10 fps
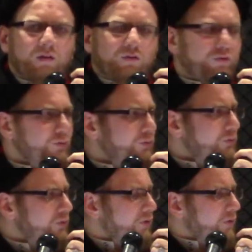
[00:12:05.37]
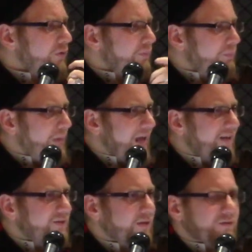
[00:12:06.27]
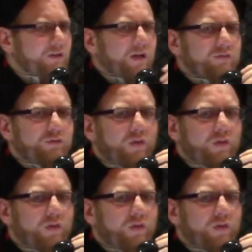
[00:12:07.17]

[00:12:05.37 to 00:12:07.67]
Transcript: to balance ourselves,